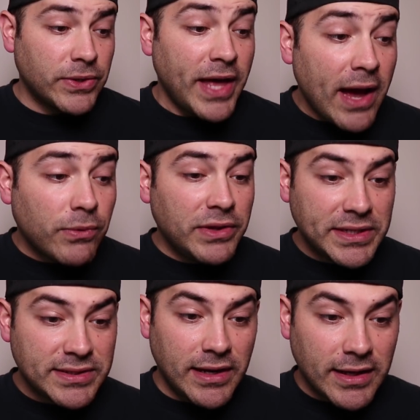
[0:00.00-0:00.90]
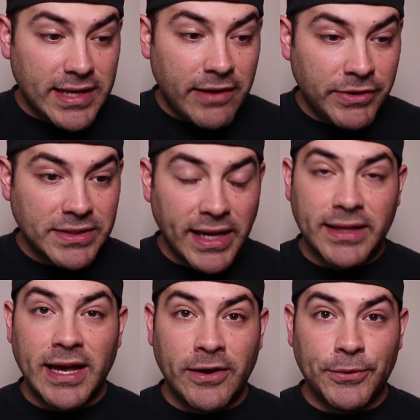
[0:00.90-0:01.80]
So that really sucked having to take
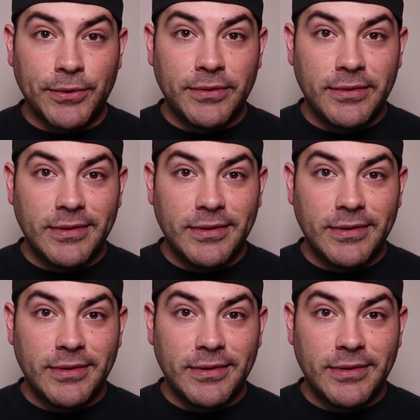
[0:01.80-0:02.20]
down